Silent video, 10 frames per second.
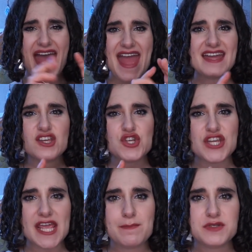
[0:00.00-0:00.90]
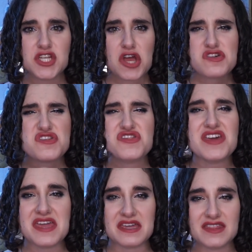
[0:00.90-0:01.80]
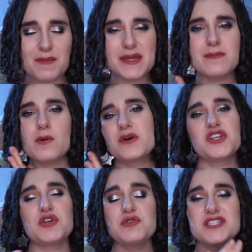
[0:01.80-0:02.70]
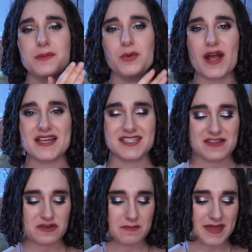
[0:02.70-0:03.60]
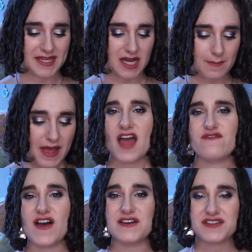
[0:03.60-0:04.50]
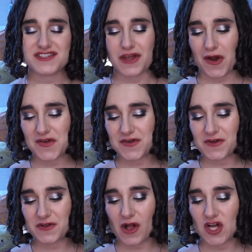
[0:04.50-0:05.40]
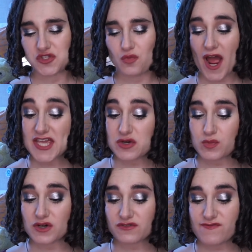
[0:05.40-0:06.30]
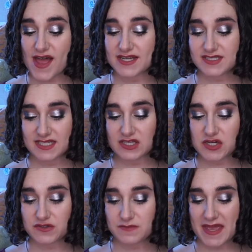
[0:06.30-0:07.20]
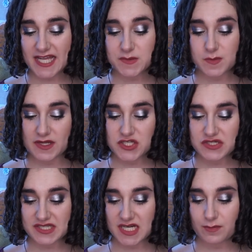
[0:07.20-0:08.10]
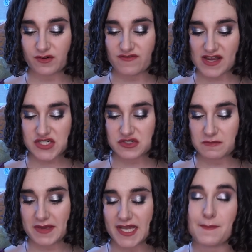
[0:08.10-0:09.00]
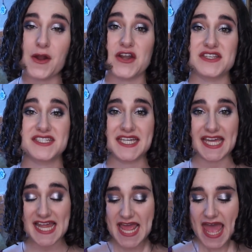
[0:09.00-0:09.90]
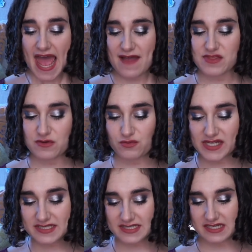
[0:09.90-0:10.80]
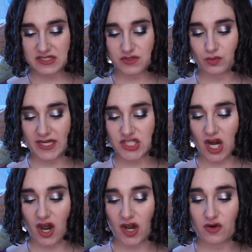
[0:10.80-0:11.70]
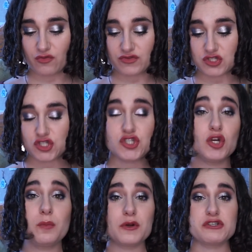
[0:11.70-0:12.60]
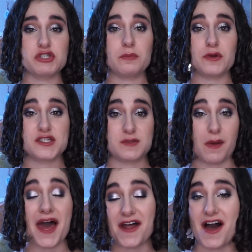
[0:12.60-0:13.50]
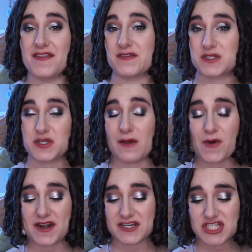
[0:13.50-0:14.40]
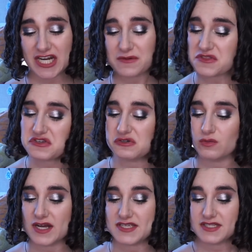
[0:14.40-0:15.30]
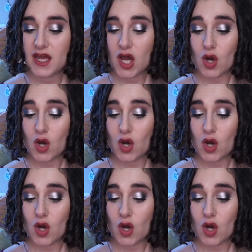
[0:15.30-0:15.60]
egg-shaped thing that people would use to press in their makeup. I found this article called "Why You Won't Find Silicone Makeup Sponges in a Professional Makeup Artist Kit," and their reasons, which are super, super spot on, so I wanted to share it with you, was